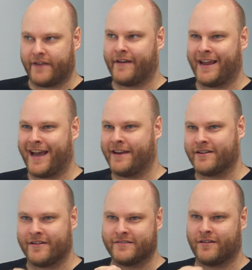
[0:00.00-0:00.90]
TV ad,
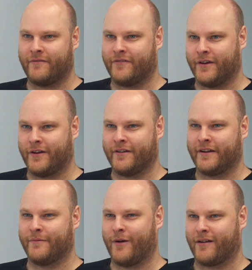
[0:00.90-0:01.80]
Jerry Seinfeld
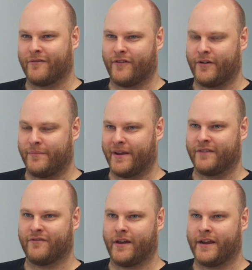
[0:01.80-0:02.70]
holding a microphone
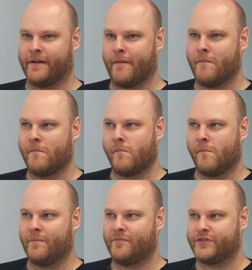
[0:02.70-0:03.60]
being funny. Yep.
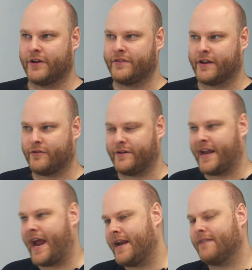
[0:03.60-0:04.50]
So the
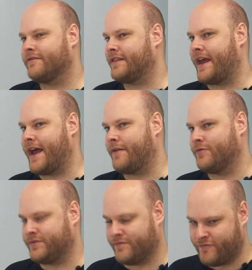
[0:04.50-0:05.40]
creative of that ad
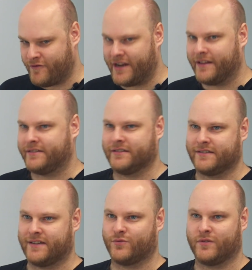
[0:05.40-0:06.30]
was really
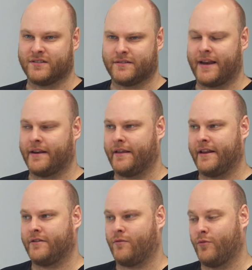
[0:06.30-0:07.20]
successful because then
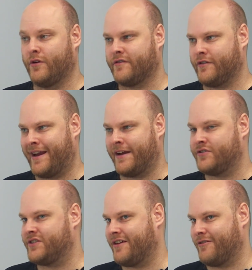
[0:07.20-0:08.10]
it would have created
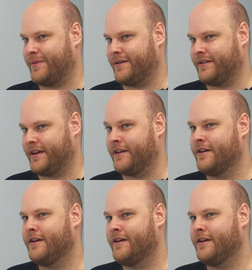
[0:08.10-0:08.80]
shareability.